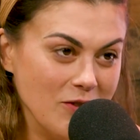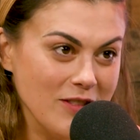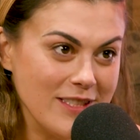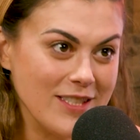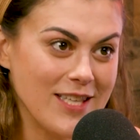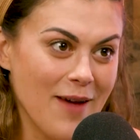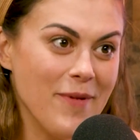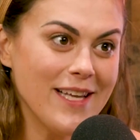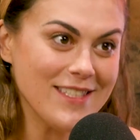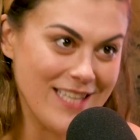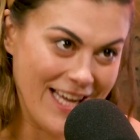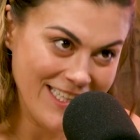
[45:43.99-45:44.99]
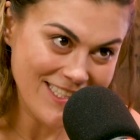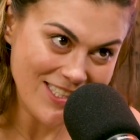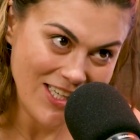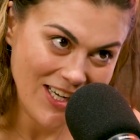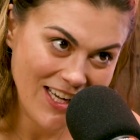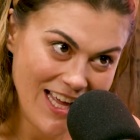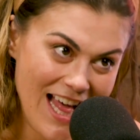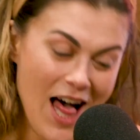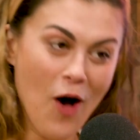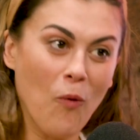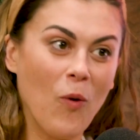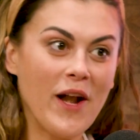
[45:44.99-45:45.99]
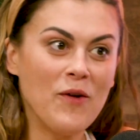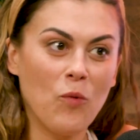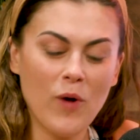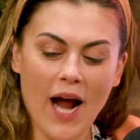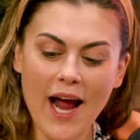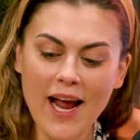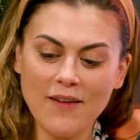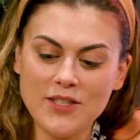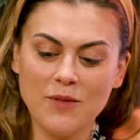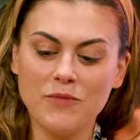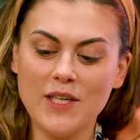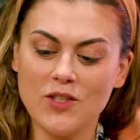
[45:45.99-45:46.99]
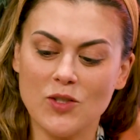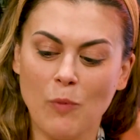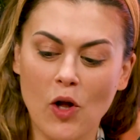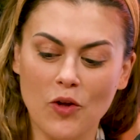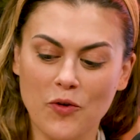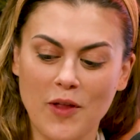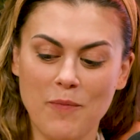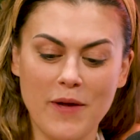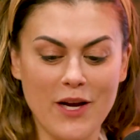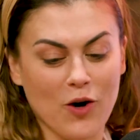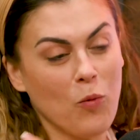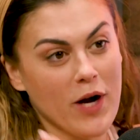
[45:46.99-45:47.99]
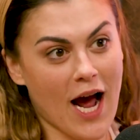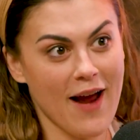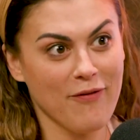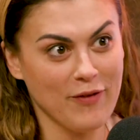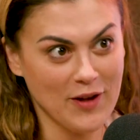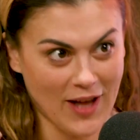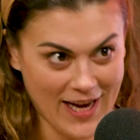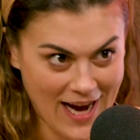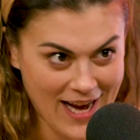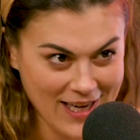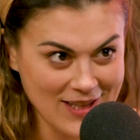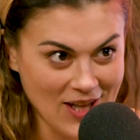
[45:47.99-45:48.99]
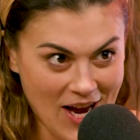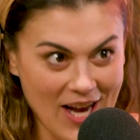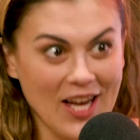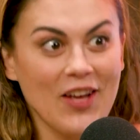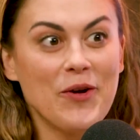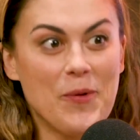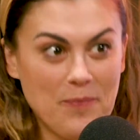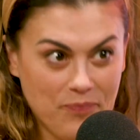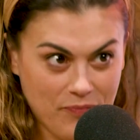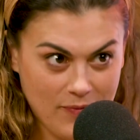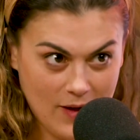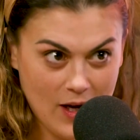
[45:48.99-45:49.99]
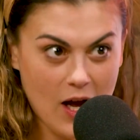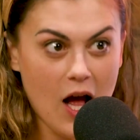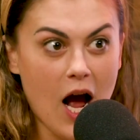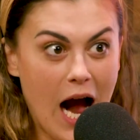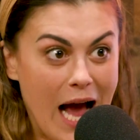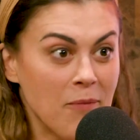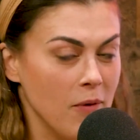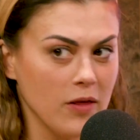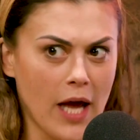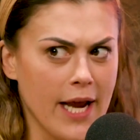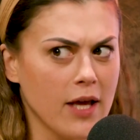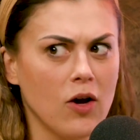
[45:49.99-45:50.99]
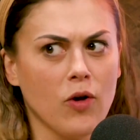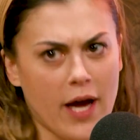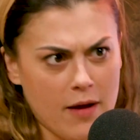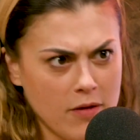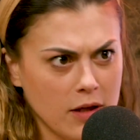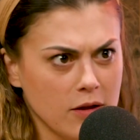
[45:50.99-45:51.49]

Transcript: Does that make sense? When I have something smaller than me, or when I feel like I can like, I'm like, okay.